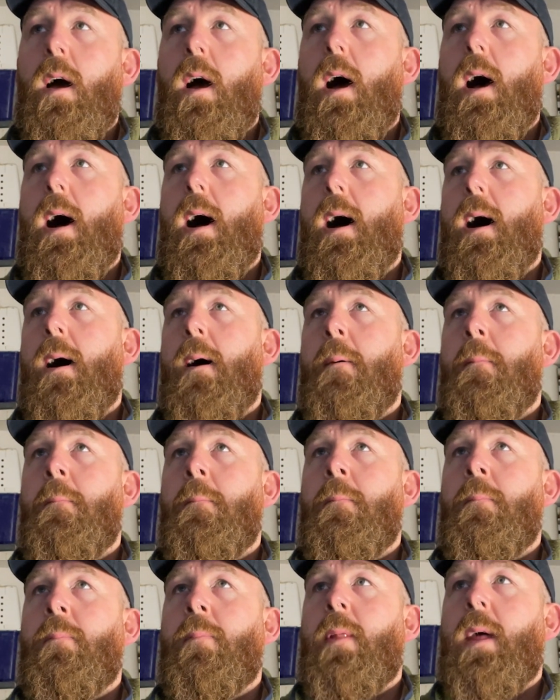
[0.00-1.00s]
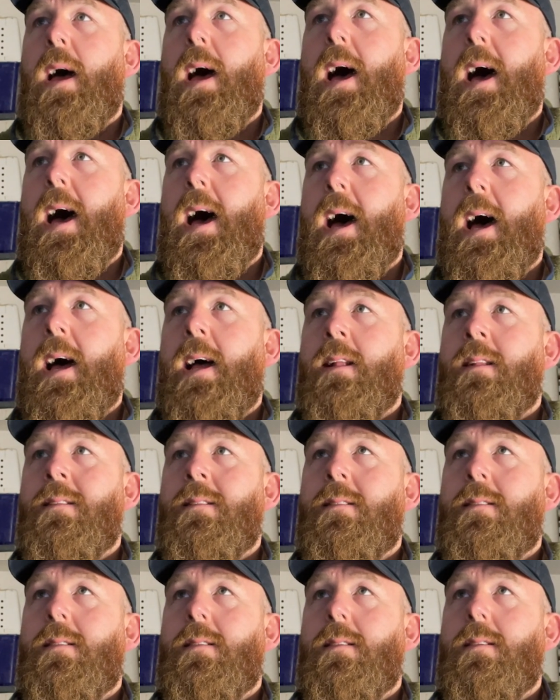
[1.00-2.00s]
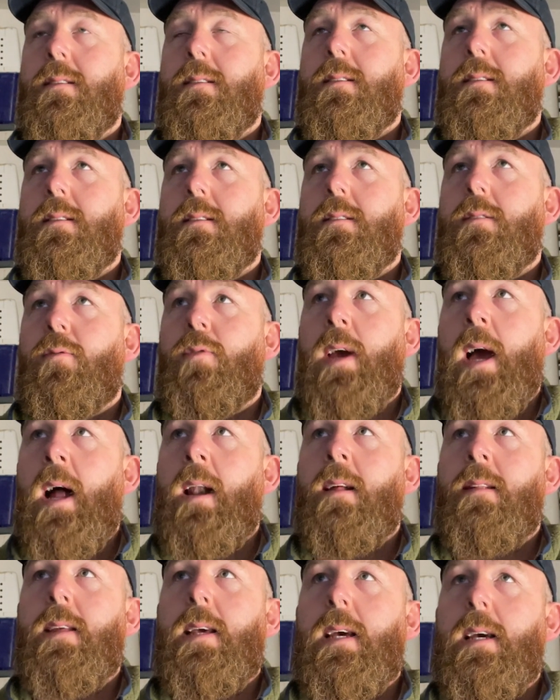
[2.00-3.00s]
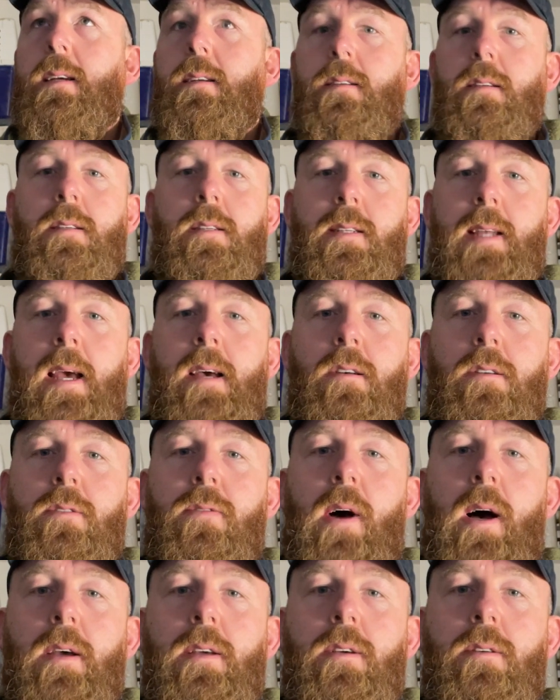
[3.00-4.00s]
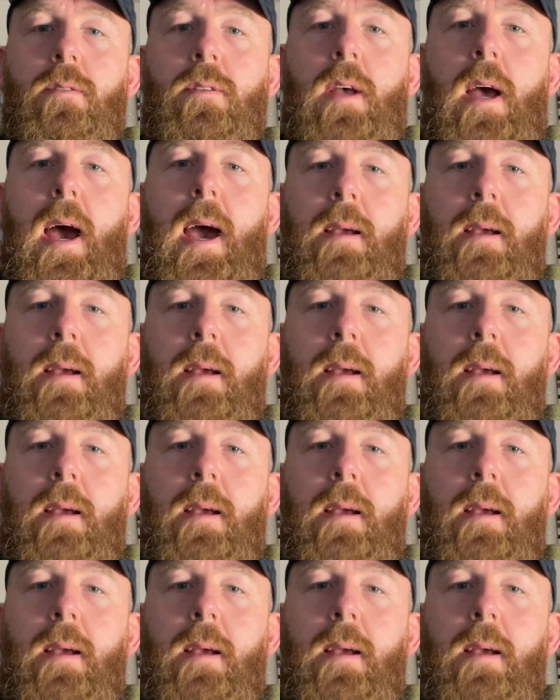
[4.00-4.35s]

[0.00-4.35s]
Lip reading: And the reality is sales values